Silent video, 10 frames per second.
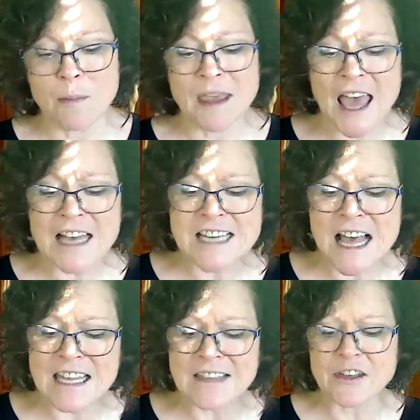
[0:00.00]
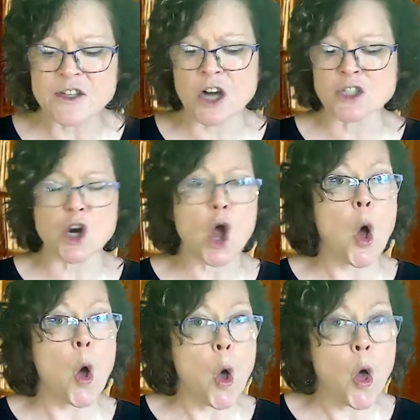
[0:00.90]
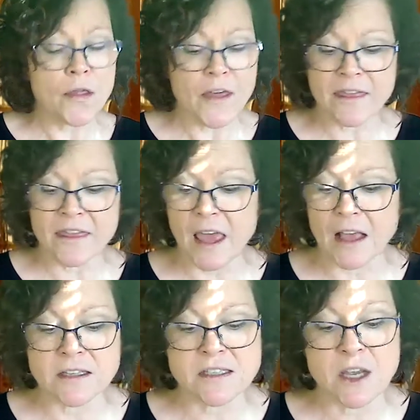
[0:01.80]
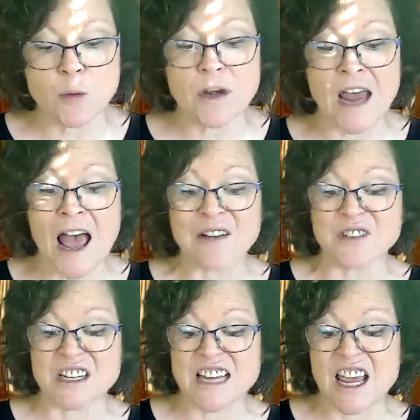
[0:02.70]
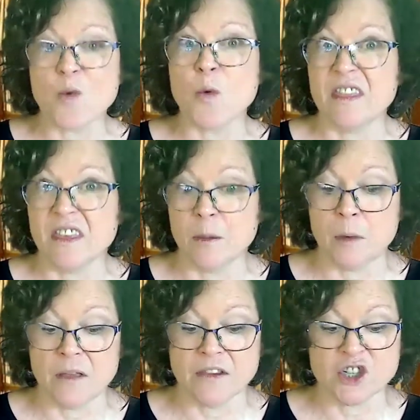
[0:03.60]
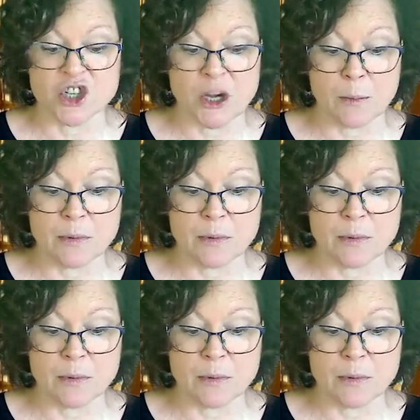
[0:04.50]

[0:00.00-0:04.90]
began telling the doctor all the things he would have to take with him on the ship.